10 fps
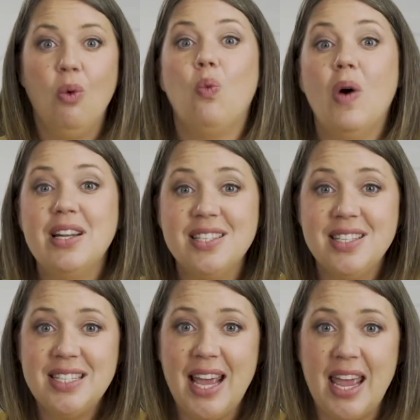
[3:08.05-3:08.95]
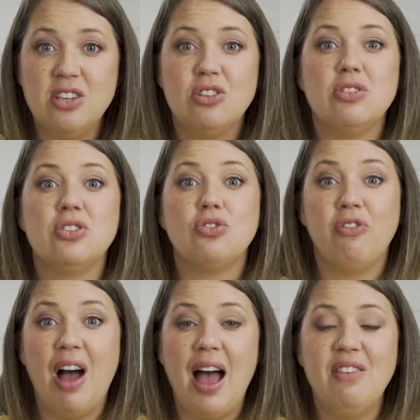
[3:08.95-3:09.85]
What does it take to
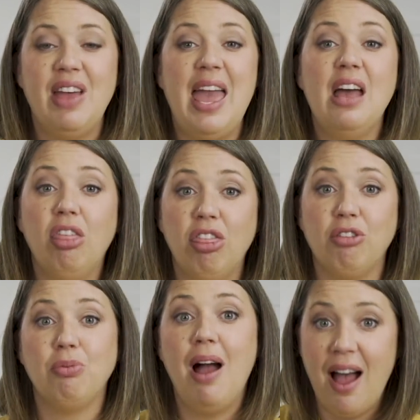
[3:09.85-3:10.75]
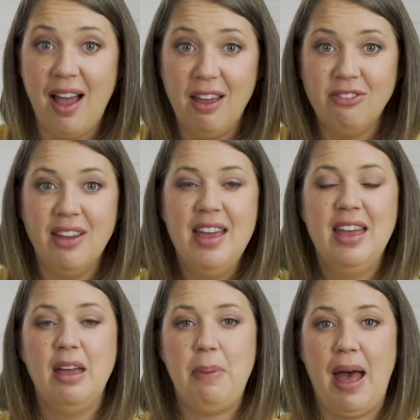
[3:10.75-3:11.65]
survive and thrive
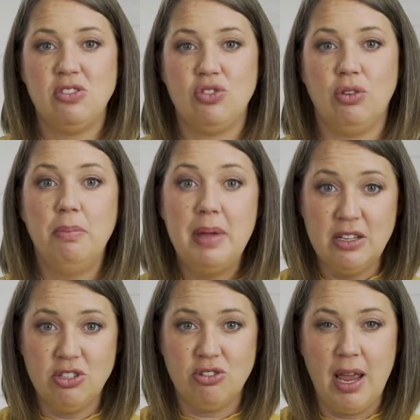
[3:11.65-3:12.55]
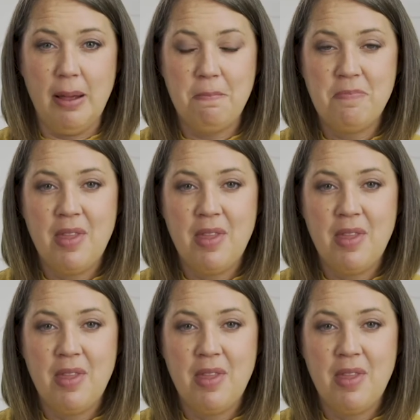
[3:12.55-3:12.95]
in pastoral ministry?